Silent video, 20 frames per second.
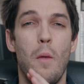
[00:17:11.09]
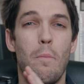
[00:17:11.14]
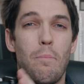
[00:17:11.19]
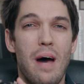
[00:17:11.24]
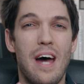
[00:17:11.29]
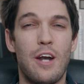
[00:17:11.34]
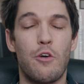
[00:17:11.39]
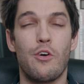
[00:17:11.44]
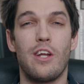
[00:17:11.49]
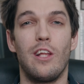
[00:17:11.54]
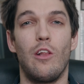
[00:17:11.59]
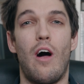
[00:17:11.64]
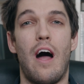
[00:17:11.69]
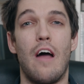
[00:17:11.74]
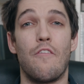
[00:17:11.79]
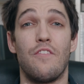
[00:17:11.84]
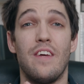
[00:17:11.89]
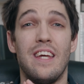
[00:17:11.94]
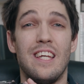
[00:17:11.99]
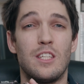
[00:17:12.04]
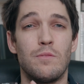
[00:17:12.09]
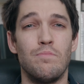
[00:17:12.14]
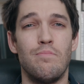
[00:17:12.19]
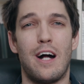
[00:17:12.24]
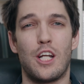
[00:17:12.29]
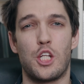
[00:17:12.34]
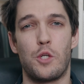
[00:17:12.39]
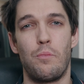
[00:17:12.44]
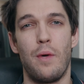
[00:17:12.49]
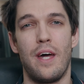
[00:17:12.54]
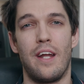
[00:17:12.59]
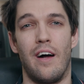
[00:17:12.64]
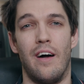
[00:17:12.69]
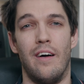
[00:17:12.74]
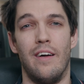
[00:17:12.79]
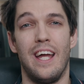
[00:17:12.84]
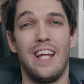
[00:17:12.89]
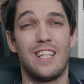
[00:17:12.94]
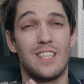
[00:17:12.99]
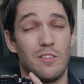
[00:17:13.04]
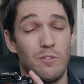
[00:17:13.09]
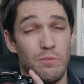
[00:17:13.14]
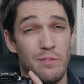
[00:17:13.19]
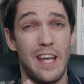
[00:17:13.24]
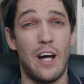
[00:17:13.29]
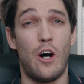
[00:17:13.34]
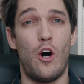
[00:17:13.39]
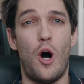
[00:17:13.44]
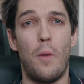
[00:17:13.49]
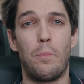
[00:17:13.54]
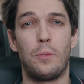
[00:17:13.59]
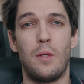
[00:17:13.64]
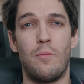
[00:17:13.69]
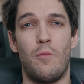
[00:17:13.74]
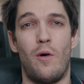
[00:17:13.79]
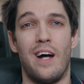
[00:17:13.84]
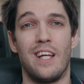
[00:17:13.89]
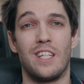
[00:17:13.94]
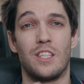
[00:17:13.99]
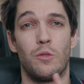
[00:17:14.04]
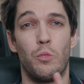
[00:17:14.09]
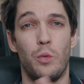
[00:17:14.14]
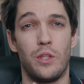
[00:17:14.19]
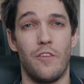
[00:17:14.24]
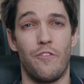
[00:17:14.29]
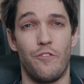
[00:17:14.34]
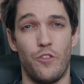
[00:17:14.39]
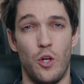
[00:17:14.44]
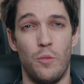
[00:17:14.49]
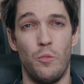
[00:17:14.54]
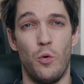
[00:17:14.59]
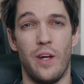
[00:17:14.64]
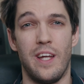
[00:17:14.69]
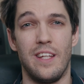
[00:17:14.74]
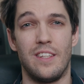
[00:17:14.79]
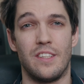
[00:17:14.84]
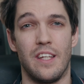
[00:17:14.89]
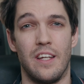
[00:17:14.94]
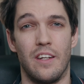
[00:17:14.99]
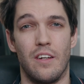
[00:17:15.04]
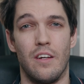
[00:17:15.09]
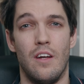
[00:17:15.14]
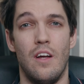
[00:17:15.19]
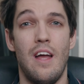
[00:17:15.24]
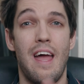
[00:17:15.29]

Battery life is much better. It's now optimized with the thermal heatsink,